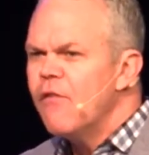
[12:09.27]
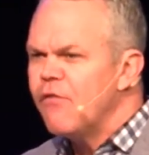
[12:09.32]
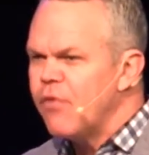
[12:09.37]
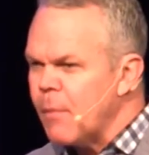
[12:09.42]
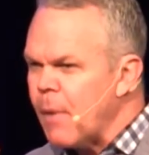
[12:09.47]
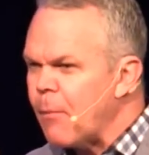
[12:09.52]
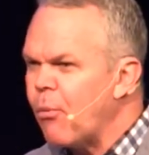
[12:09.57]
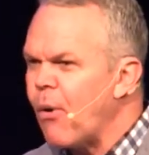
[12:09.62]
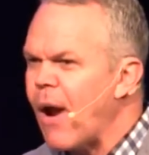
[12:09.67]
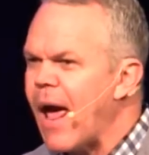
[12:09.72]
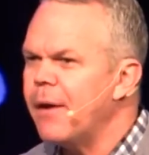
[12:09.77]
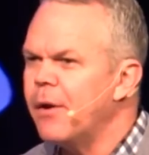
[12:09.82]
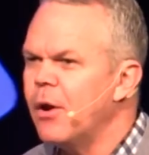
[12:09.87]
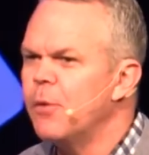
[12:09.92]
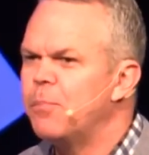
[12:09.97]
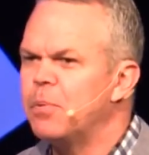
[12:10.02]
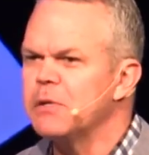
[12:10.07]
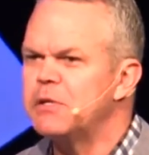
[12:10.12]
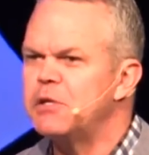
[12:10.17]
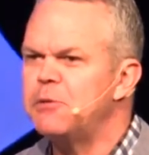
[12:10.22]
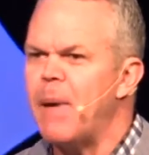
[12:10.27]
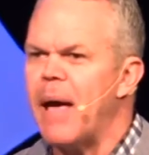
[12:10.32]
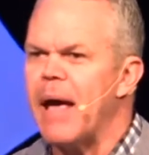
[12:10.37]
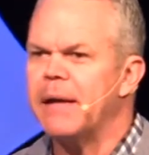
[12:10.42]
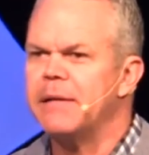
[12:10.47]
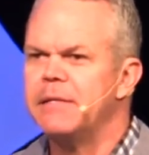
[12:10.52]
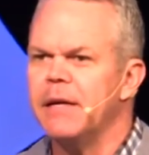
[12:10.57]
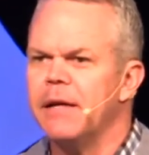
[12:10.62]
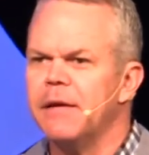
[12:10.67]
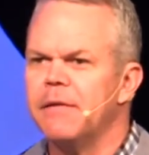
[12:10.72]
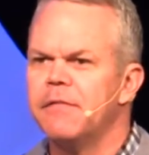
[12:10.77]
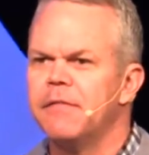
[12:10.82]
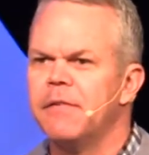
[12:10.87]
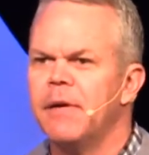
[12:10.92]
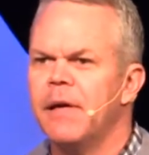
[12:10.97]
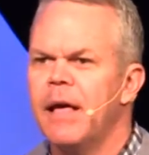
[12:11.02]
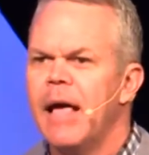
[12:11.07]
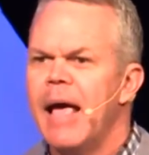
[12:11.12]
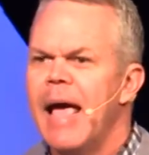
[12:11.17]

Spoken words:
from a brand new perspective.